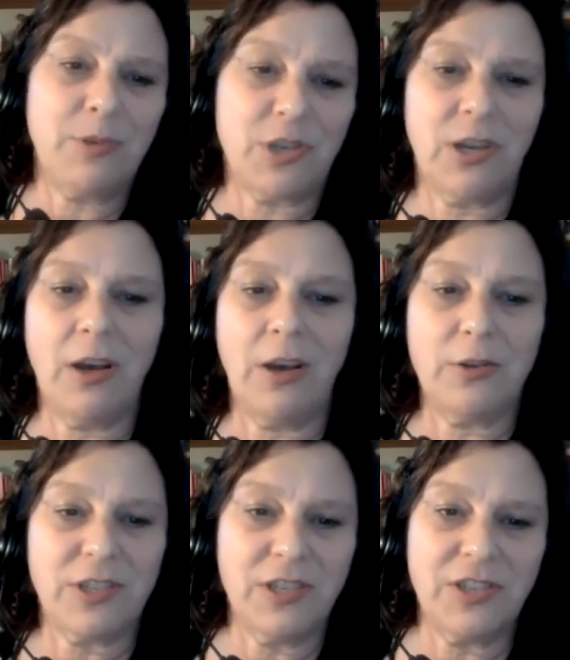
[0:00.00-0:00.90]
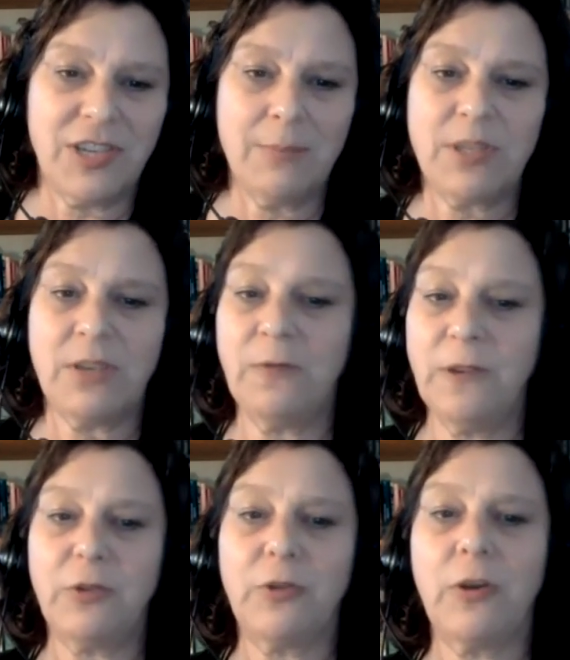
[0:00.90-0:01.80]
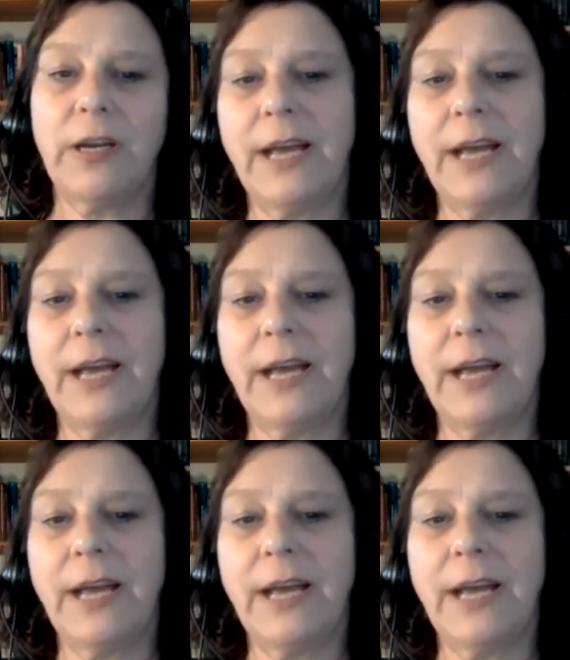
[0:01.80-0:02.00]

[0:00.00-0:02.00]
Chicago Sun-Times, and featured on